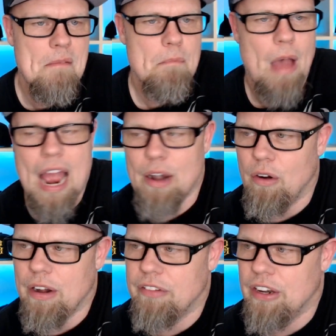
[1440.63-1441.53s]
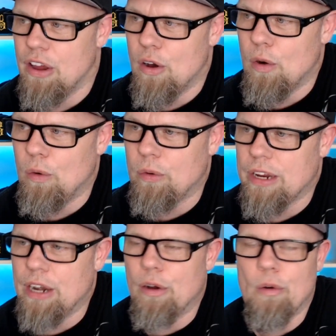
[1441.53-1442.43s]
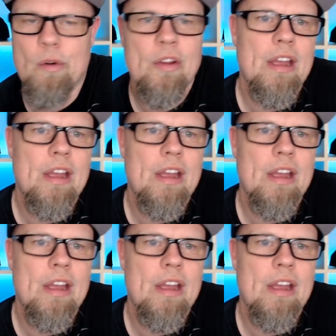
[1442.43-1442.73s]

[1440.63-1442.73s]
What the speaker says: I don't even know,